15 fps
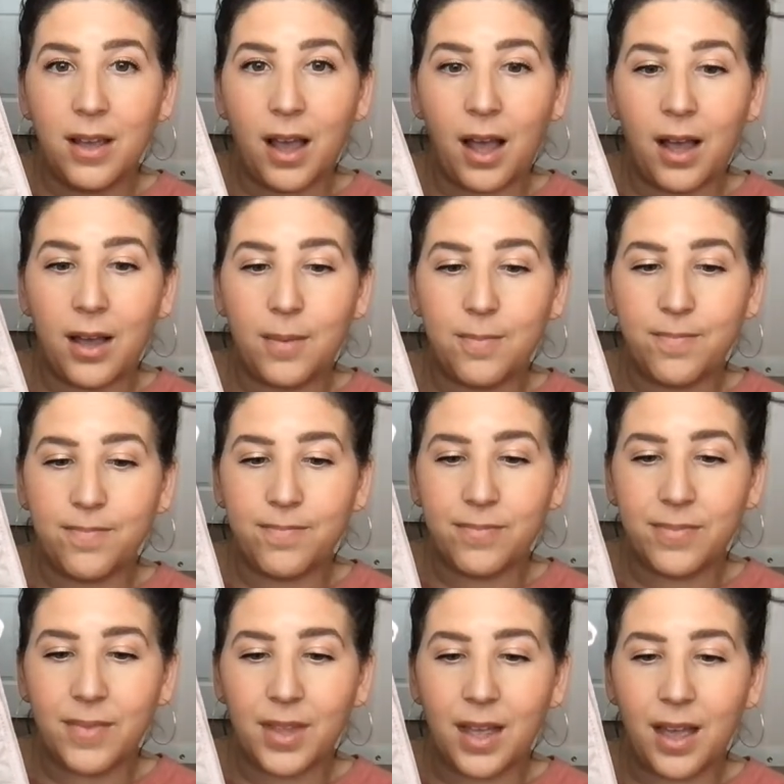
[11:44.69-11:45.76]

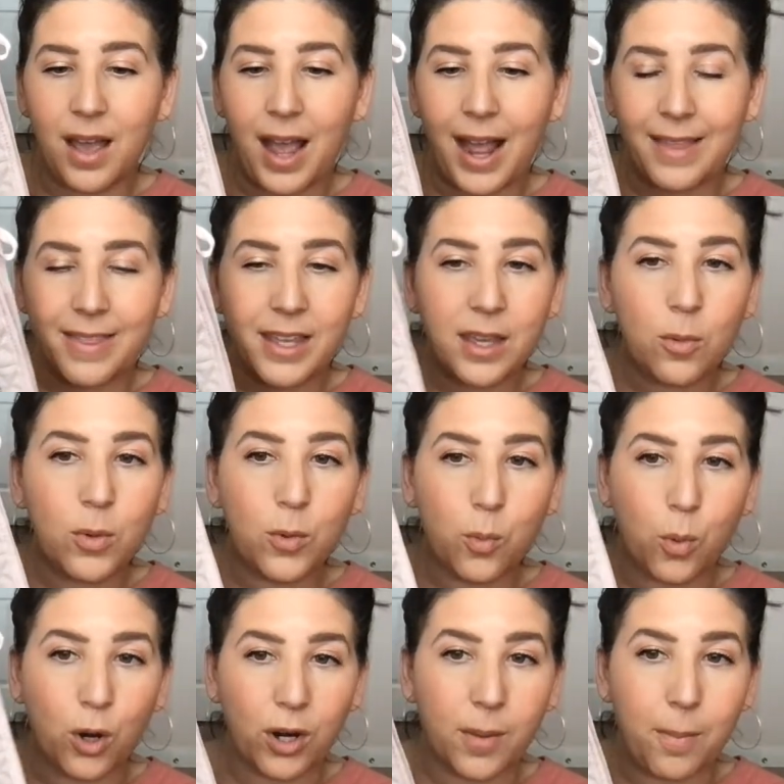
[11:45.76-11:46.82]
Um, I think it would
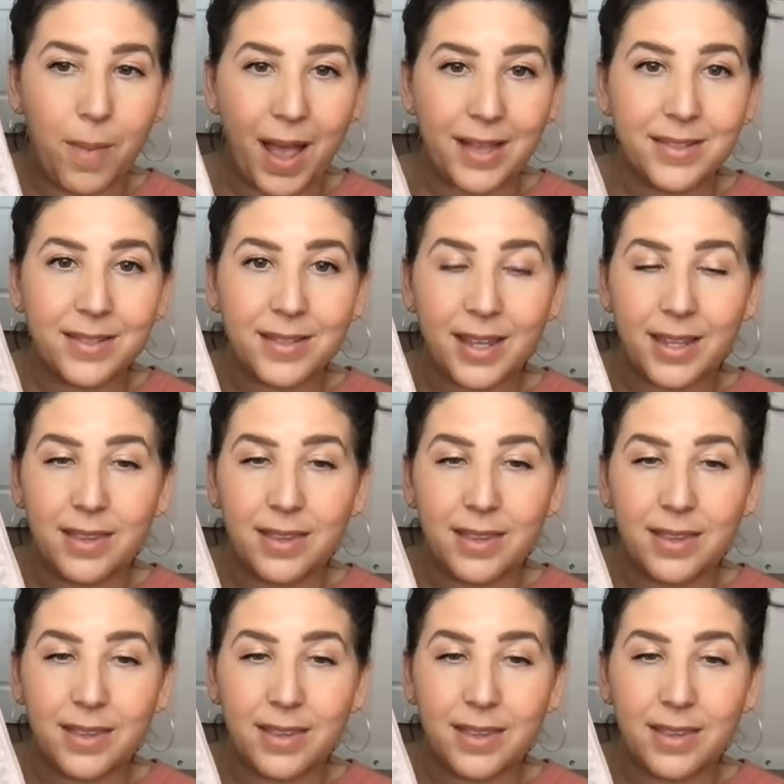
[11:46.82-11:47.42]
work best